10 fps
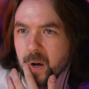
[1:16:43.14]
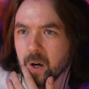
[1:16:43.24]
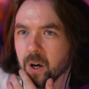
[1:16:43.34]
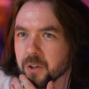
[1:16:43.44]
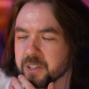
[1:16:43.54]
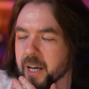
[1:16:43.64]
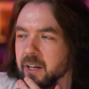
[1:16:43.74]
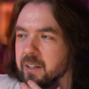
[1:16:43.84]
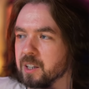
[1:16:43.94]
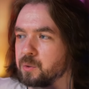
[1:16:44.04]
Oh,
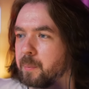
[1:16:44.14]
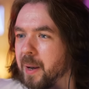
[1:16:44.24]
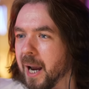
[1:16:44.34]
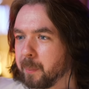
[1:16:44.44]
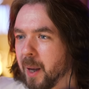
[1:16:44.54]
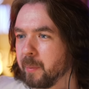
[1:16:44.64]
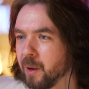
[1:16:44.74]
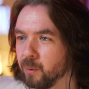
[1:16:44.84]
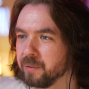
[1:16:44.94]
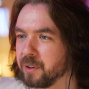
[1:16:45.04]
Dionicus, we're back,
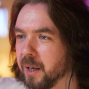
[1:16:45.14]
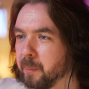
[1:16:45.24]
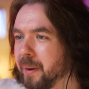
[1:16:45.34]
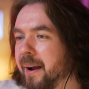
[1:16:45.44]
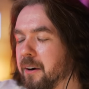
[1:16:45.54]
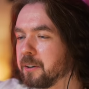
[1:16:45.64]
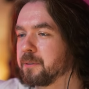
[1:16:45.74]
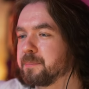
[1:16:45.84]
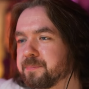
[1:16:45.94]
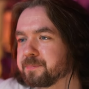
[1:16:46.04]
baby. We've got a banger.